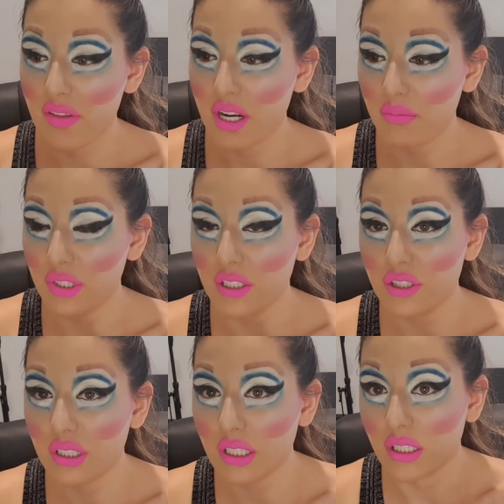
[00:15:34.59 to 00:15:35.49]
and then I'm
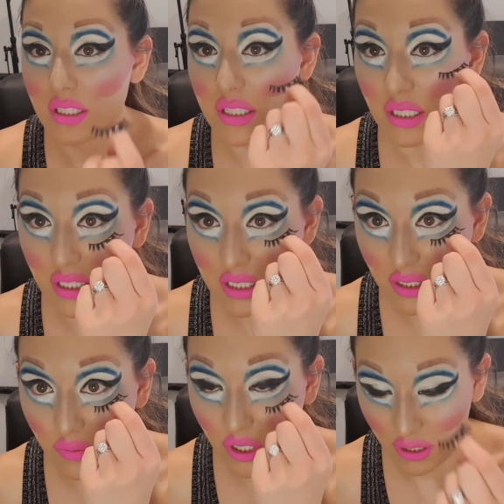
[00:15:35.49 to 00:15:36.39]
literally going to stick this
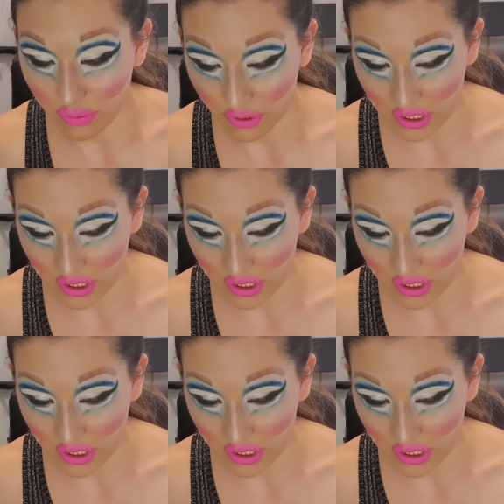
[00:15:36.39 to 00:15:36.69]
where the blue